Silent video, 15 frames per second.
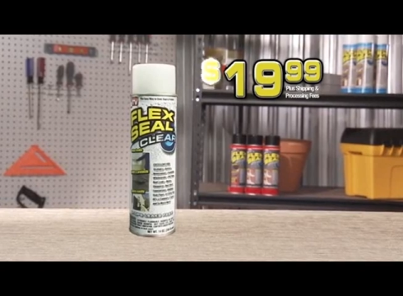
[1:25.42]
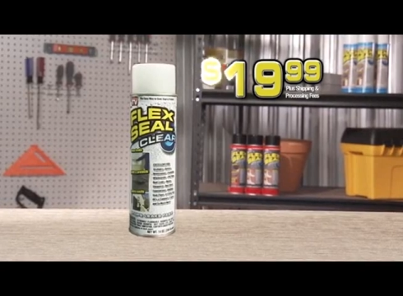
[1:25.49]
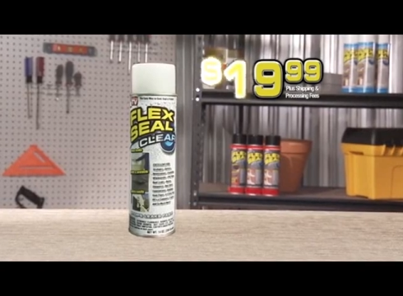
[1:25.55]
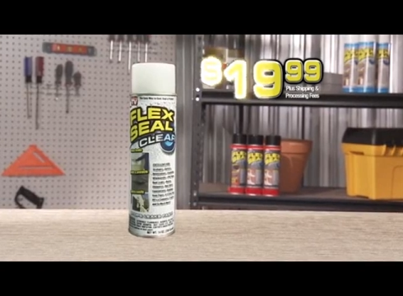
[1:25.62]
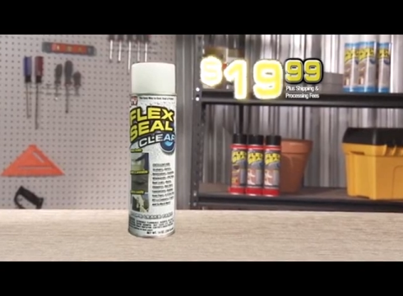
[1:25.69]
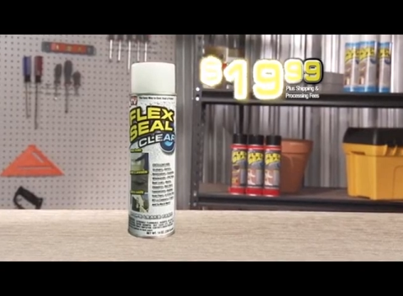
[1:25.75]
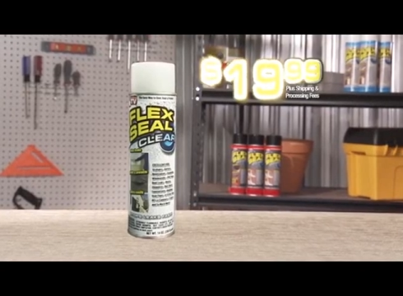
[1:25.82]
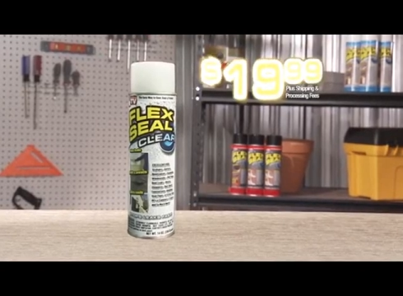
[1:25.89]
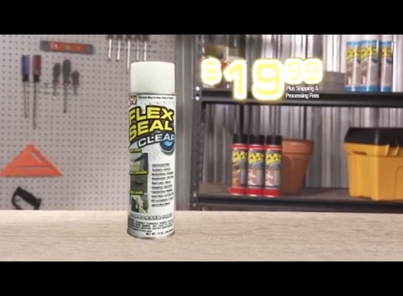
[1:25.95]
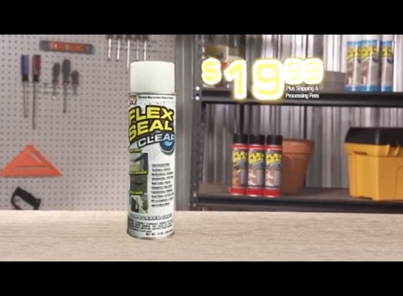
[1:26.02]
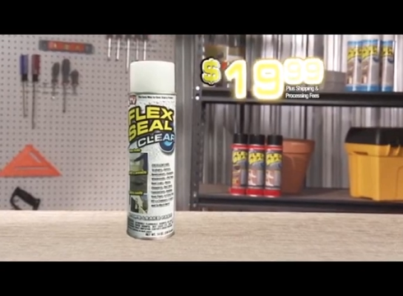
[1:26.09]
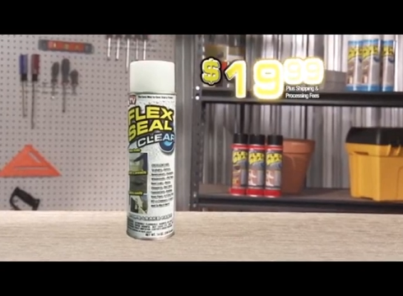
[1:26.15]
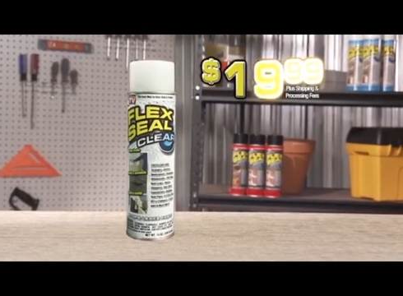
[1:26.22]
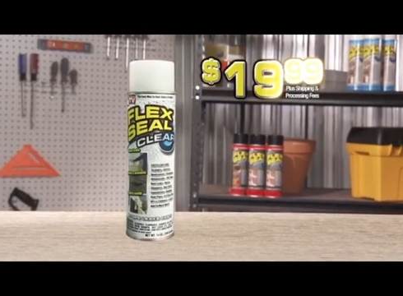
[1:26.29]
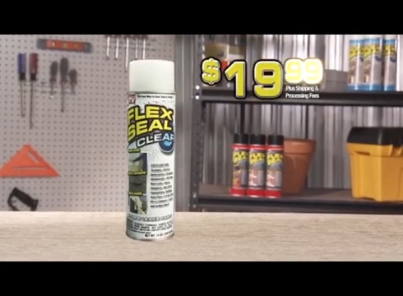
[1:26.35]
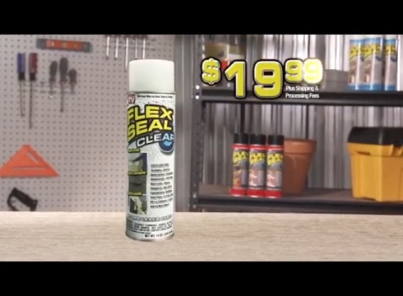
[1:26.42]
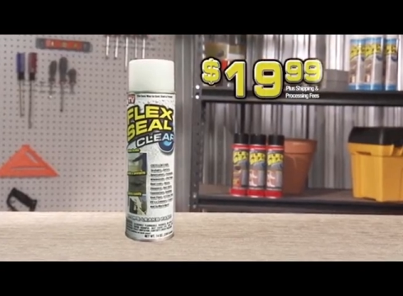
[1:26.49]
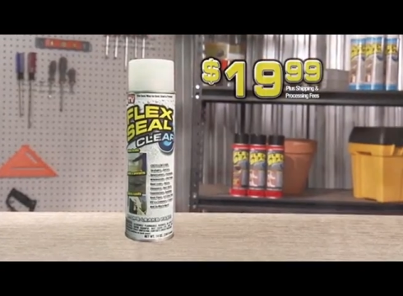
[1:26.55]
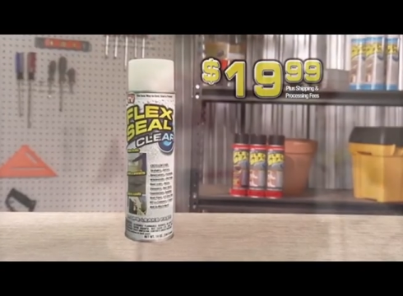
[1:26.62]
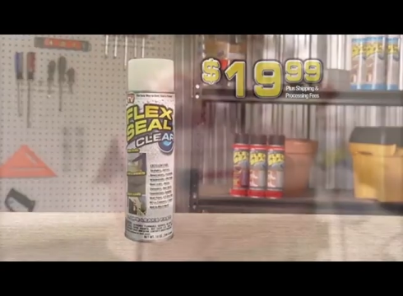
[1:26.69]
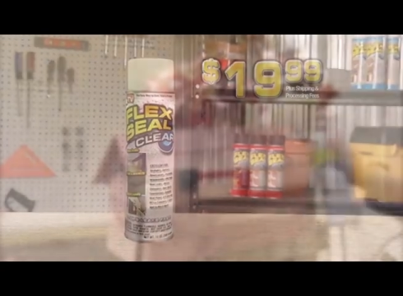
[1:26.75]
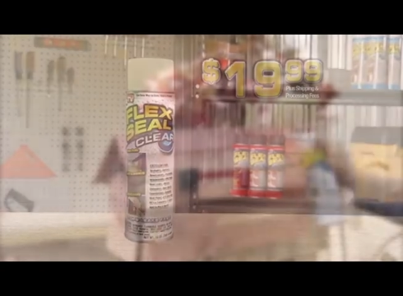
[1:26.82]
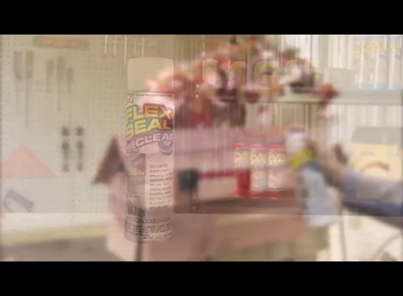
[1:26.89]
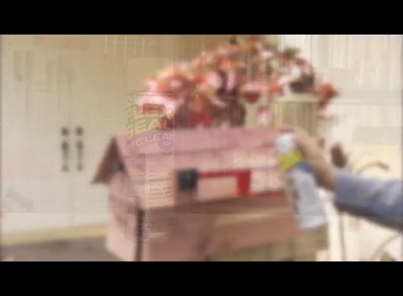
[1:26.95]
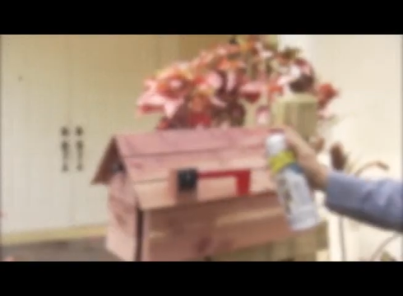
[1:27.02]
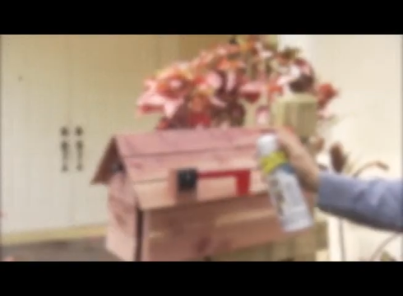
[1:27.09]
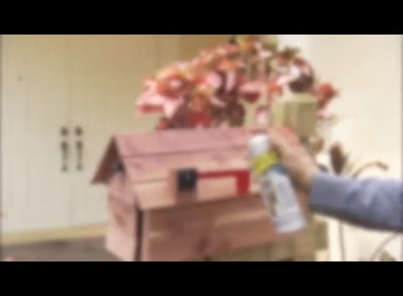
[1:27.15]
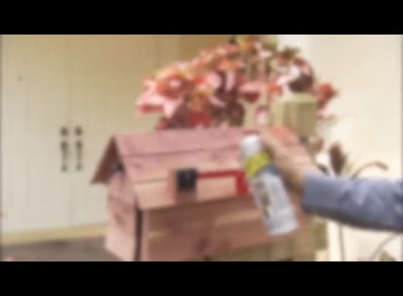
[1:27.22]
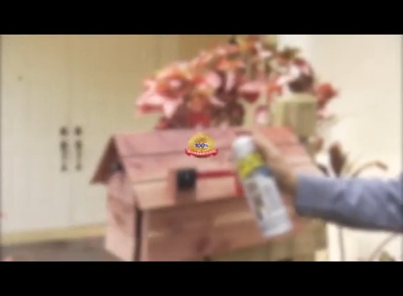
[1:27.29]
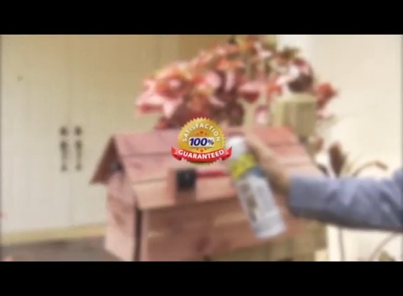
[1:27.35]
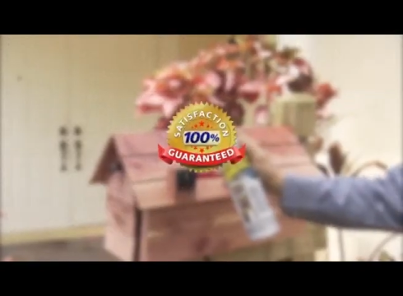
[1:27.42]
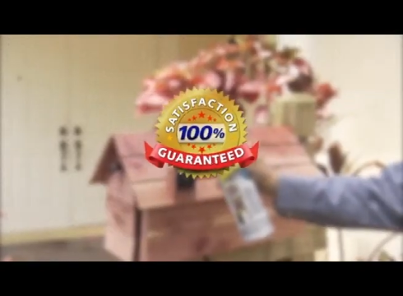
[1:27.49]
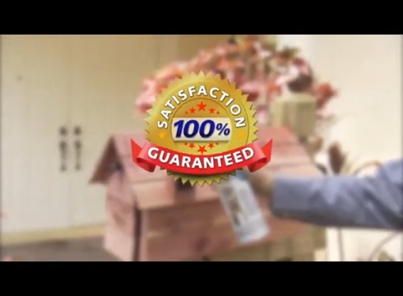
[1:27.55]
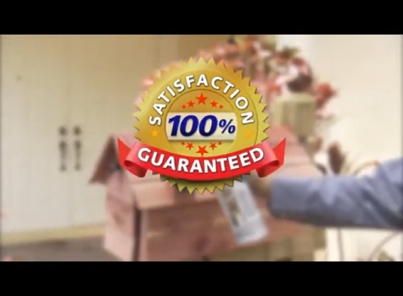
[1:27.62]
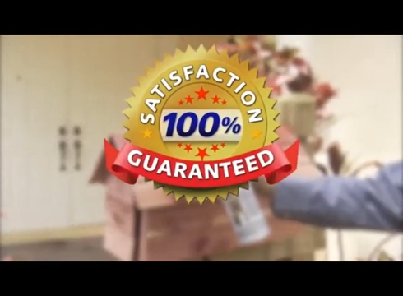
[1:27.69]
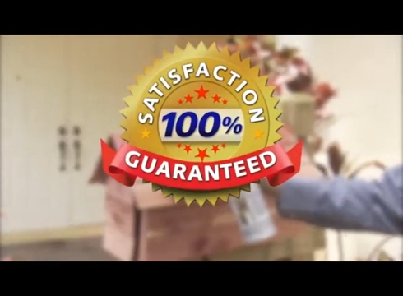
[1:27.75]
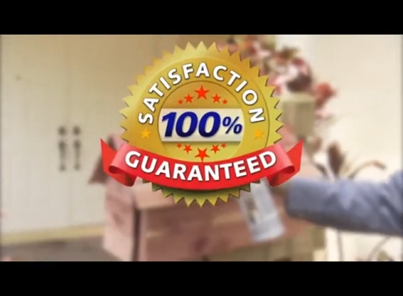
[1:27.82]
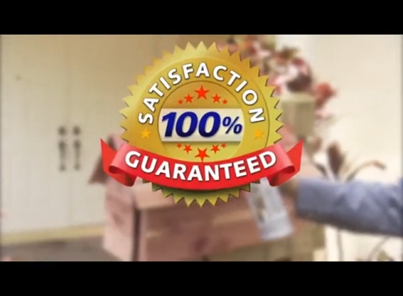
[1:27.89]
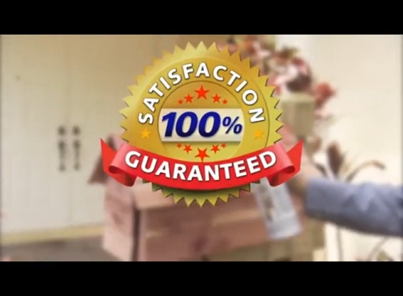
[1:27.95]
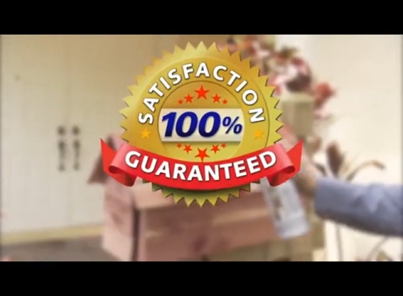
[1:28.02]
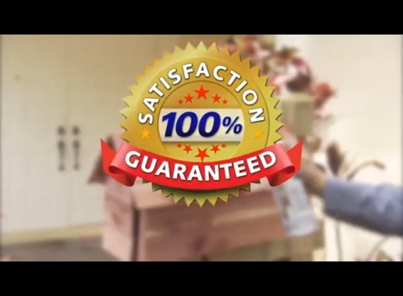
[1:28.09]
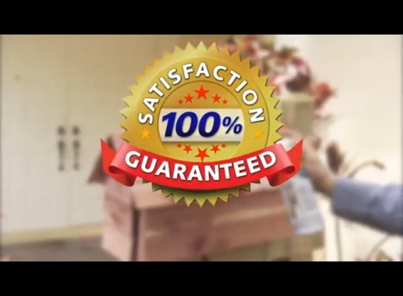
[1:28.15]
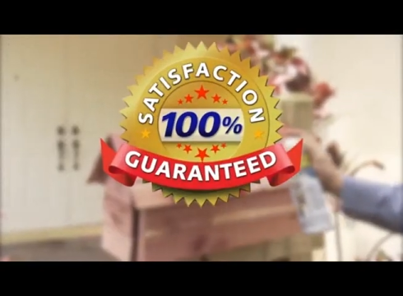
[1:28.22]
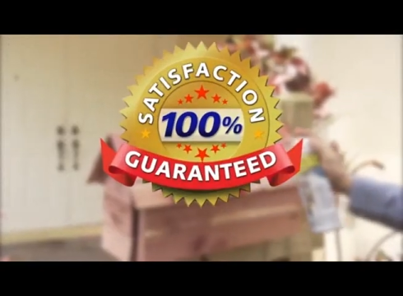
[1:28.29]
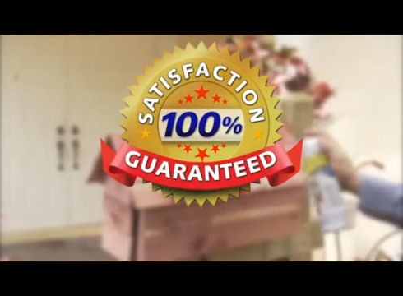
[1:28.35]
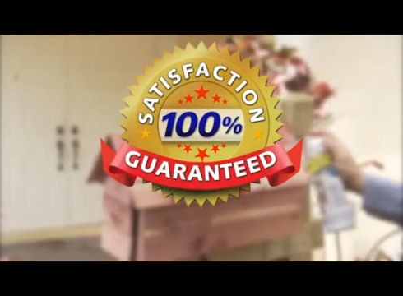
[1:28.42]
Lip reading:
(no speaker visible)